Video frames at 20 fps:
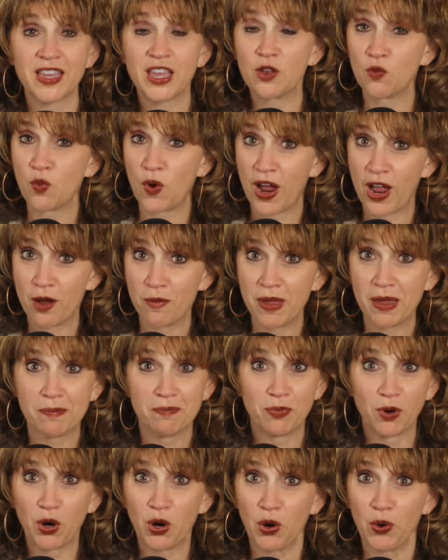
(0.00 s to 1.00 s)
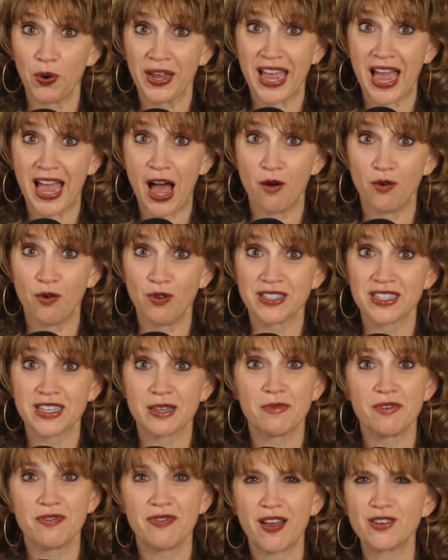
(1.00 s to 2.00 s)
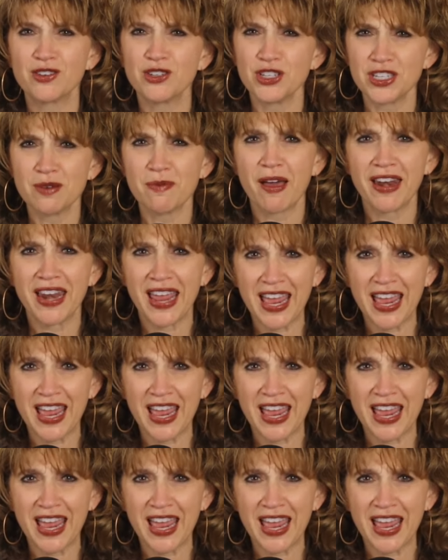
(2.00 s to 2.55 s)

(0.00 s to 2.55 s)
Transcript: In Wyoming, burrowing owls can be found just about